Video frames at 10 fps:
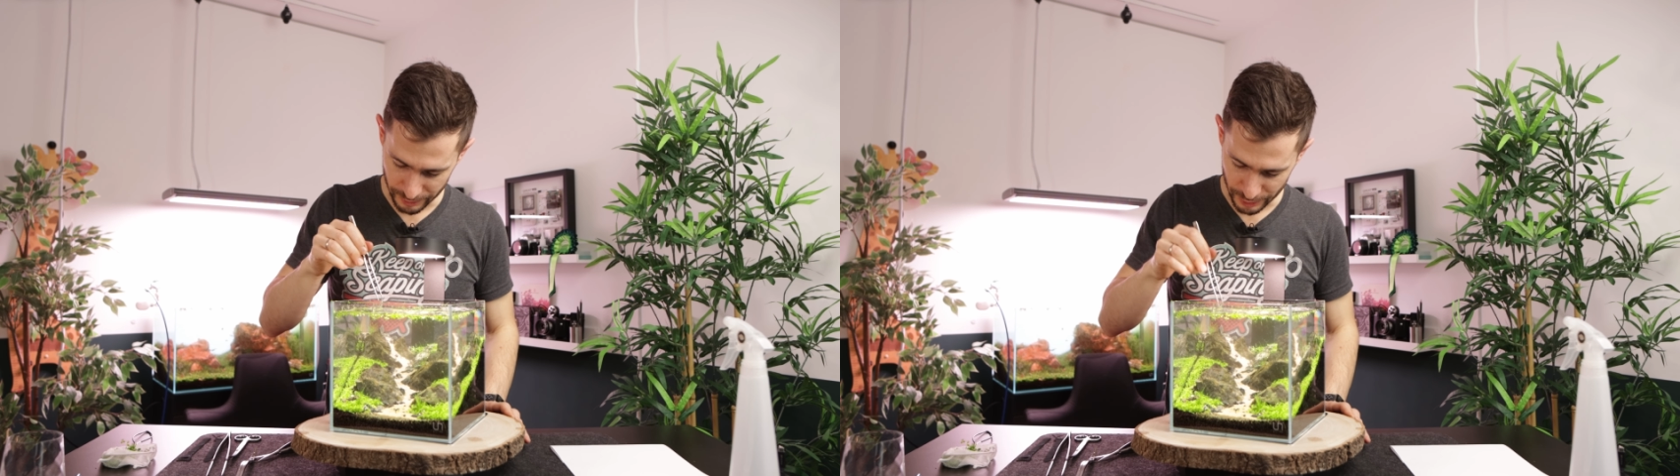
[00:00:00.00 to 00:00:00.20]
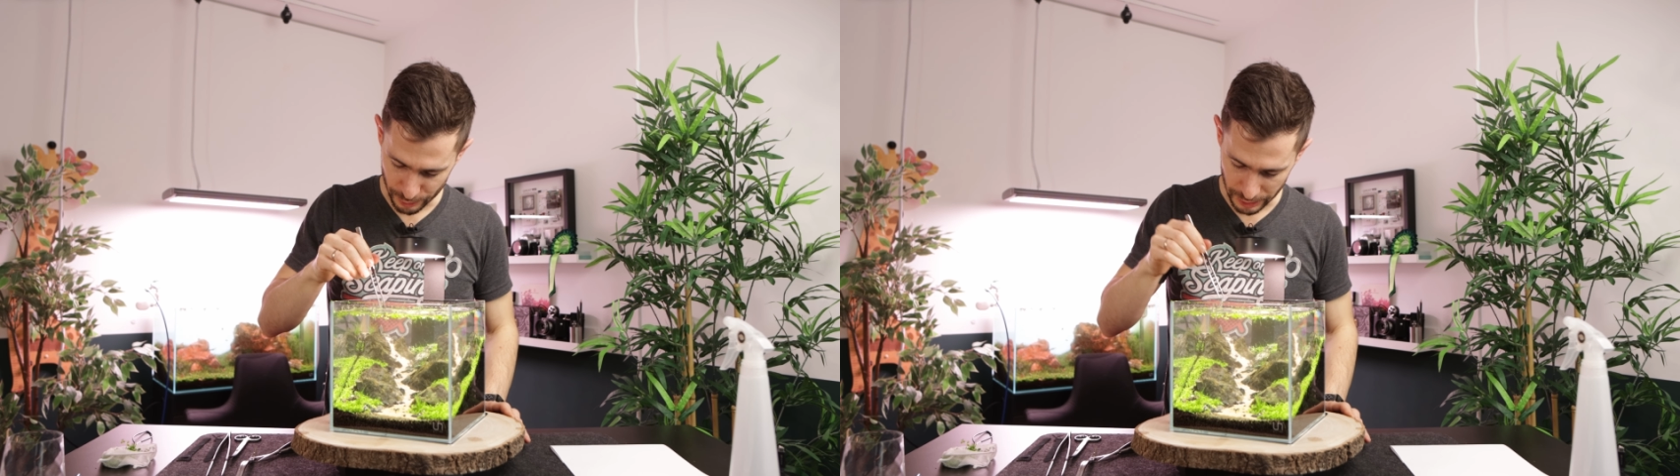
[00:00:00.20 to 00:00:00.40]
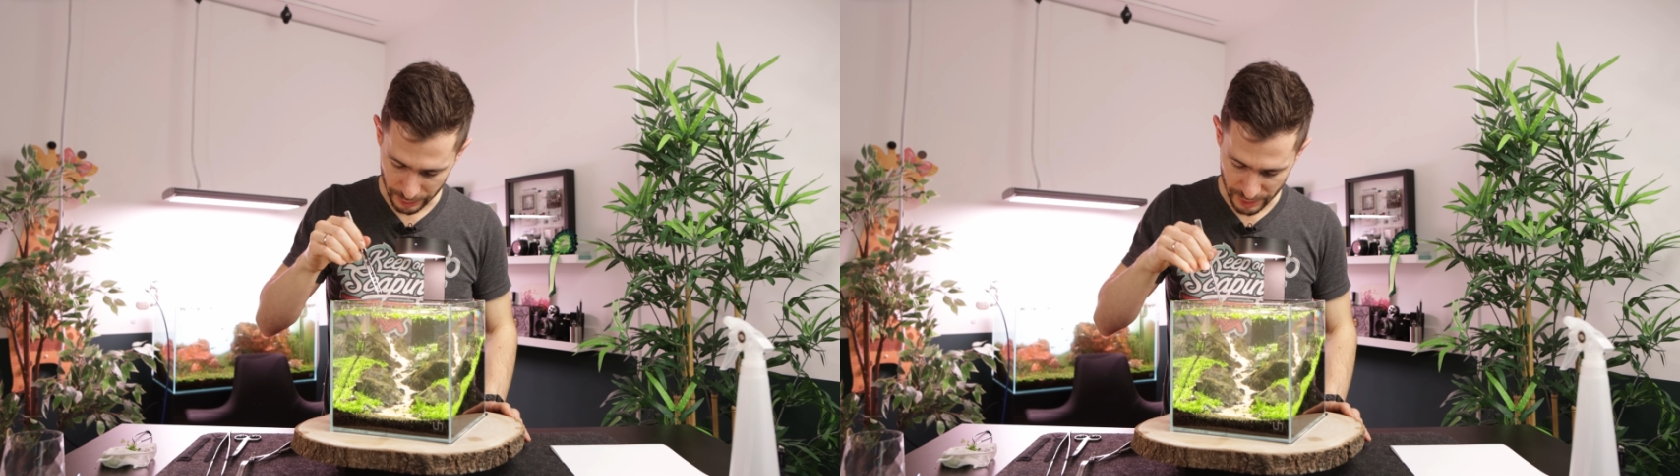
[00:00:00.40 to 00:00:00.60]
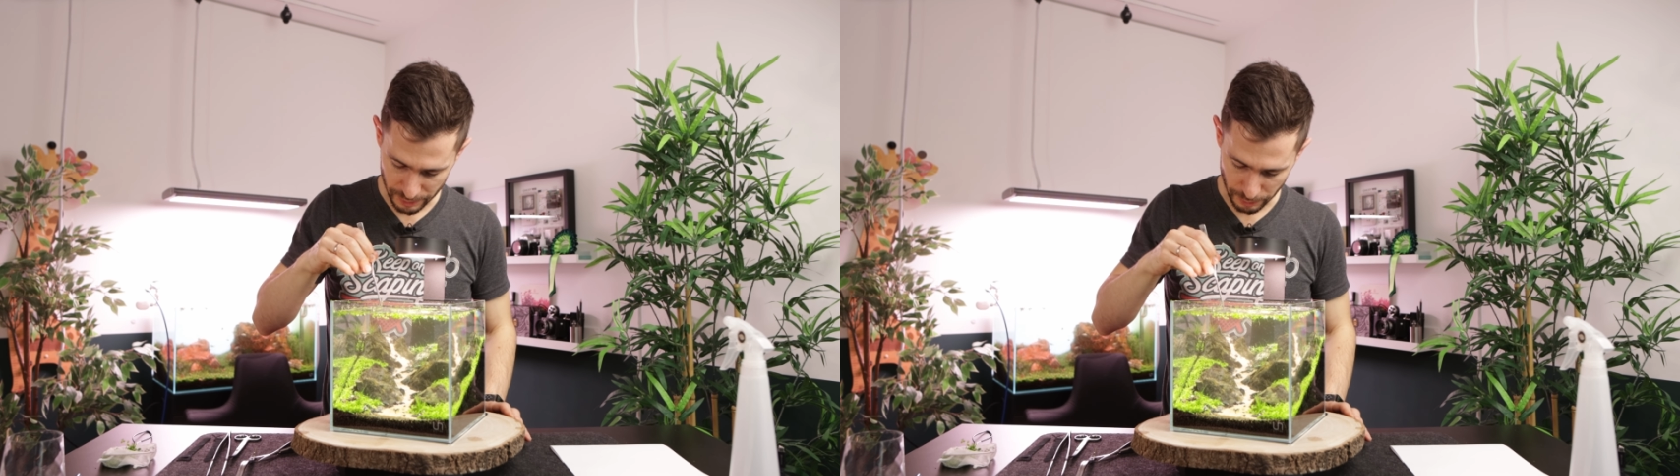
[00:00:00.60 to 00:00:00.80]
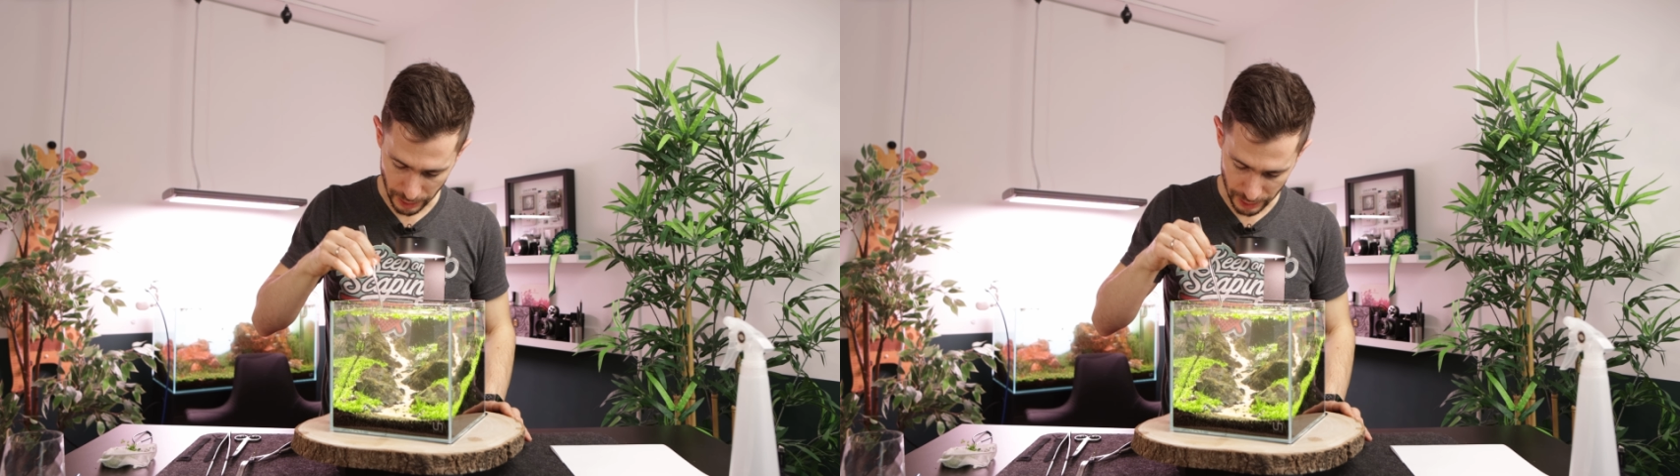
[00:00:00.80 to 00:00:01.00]
do a little
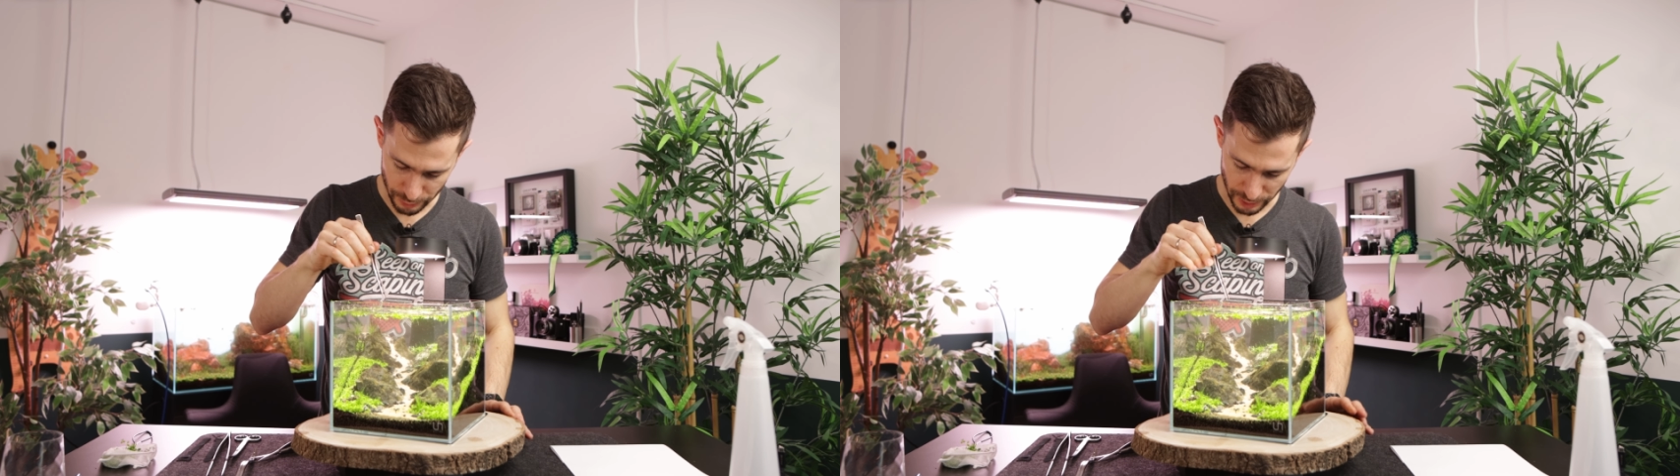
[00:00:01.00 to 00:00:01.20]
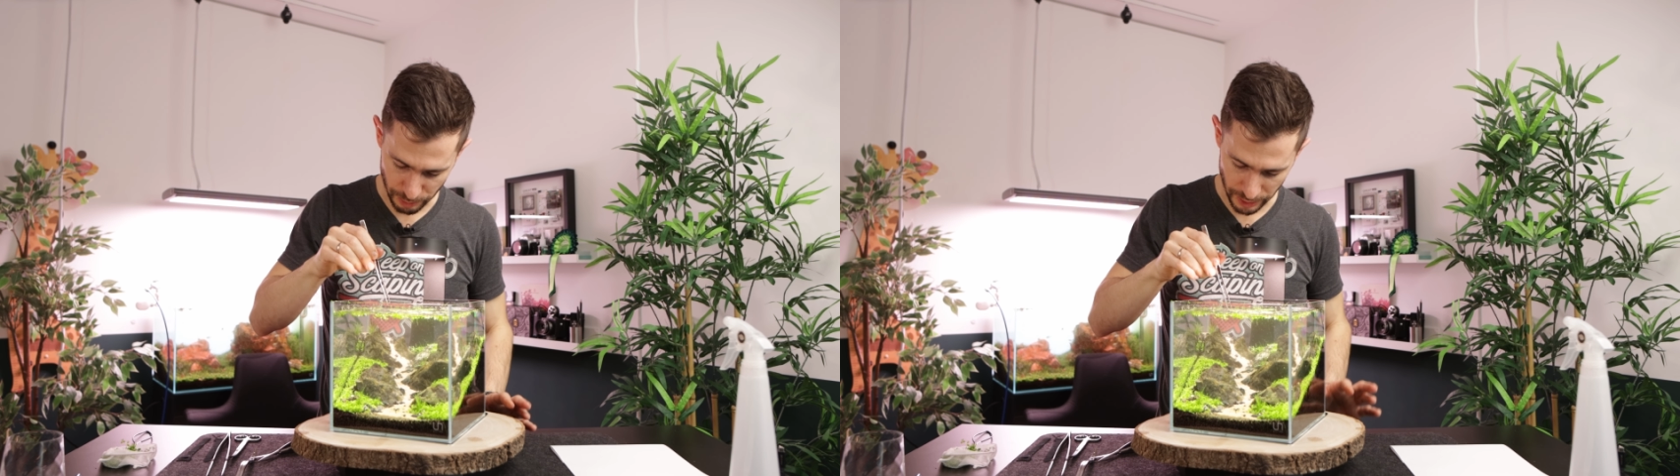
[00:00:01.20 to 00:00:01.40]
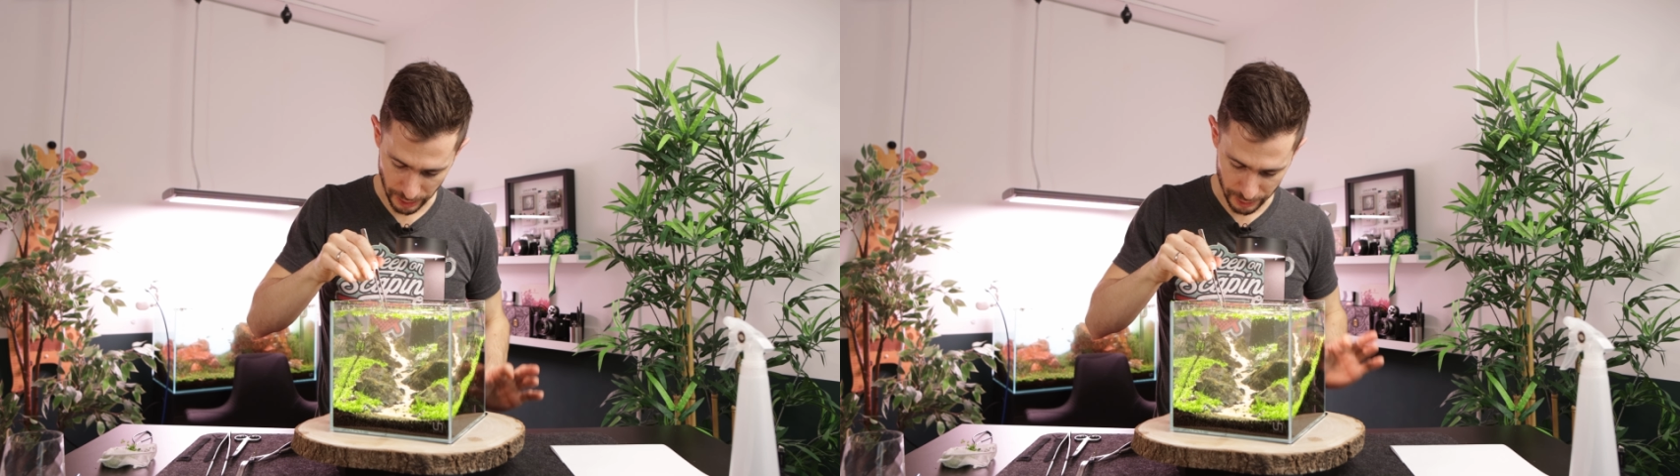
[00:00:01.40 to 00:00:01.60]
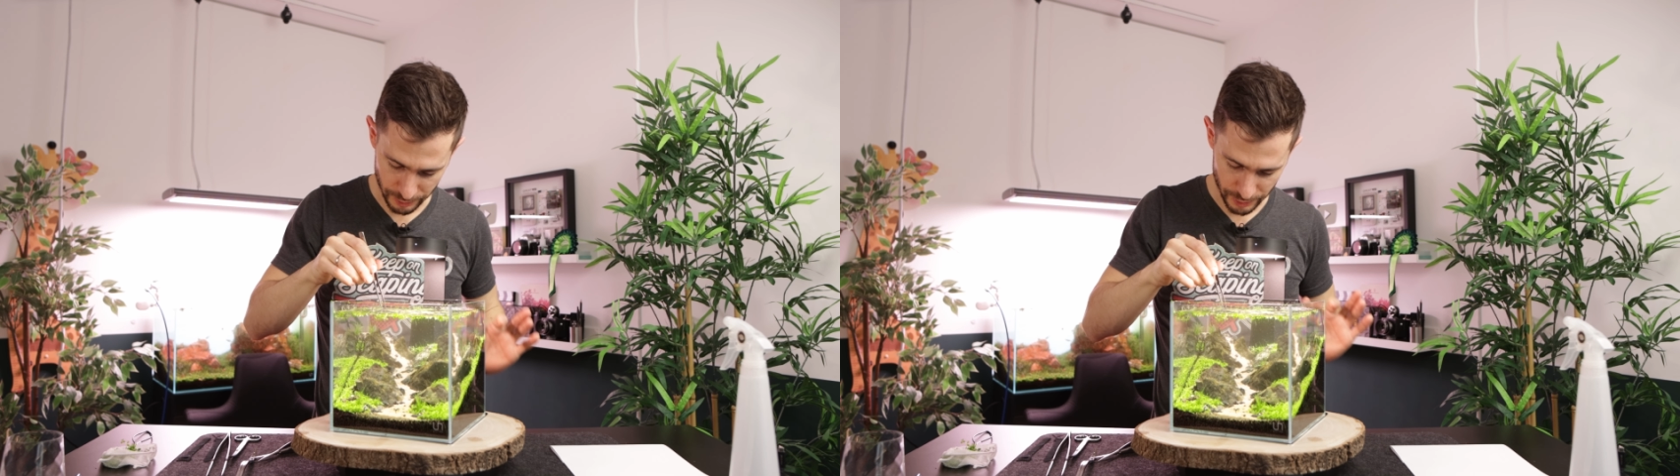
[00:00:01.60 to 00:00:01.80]
smart repair.